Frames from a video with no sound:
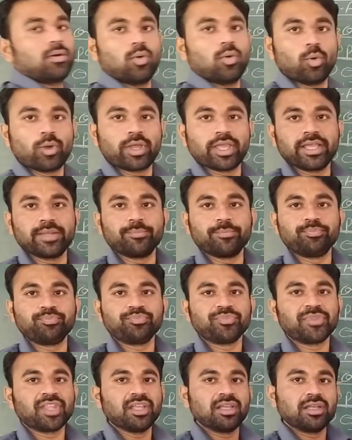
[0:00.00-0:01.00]
Okay,
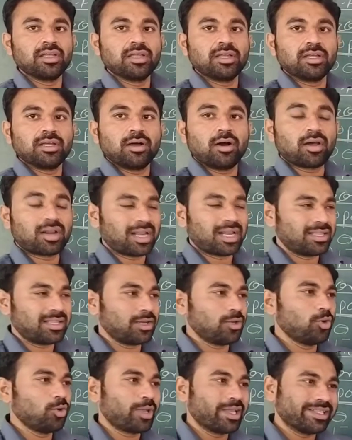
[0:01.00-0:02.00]
or
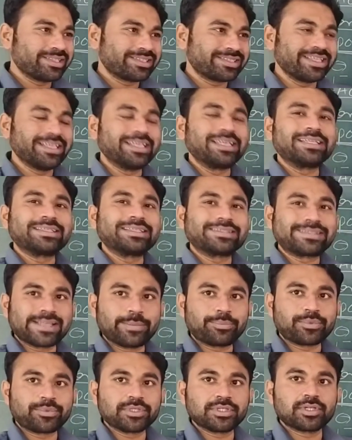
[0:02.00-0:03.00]
rather, you can say
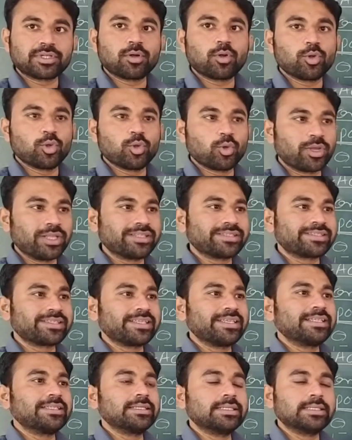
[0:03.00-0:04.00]
receptor, or you can
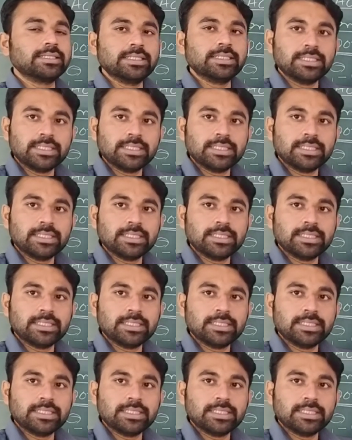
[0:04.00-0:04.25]
say the